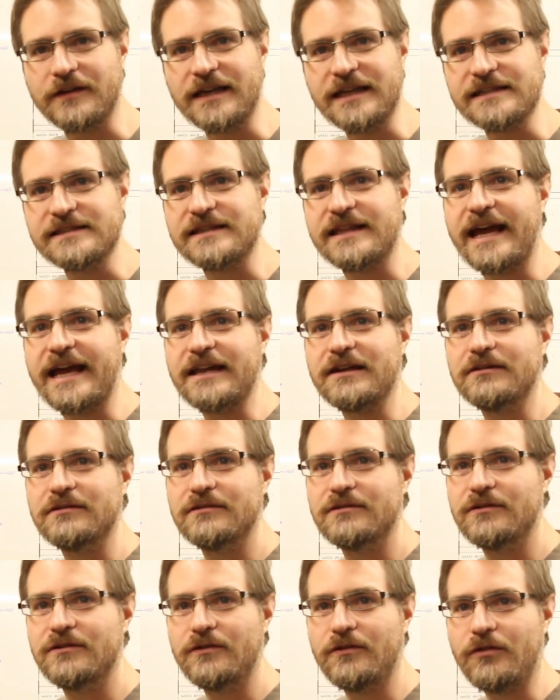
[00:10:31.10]
is then
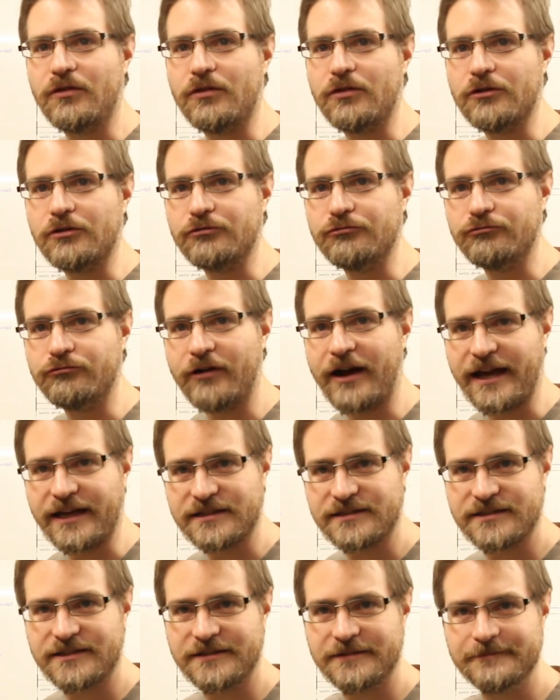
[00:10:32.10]
the
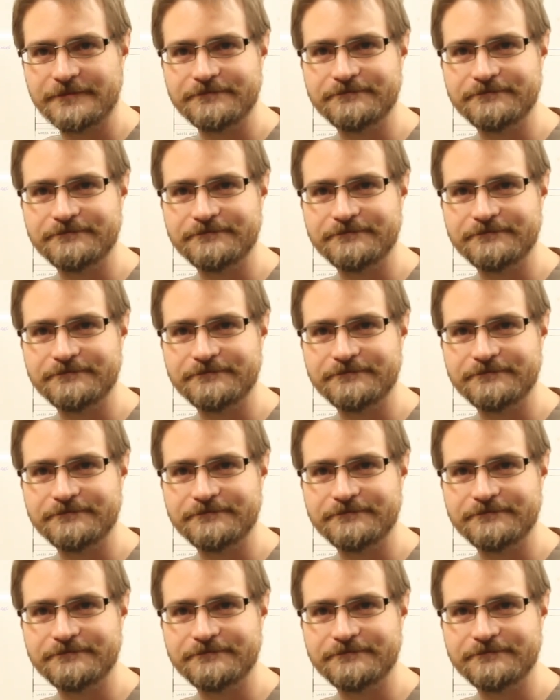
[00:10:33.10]
rest.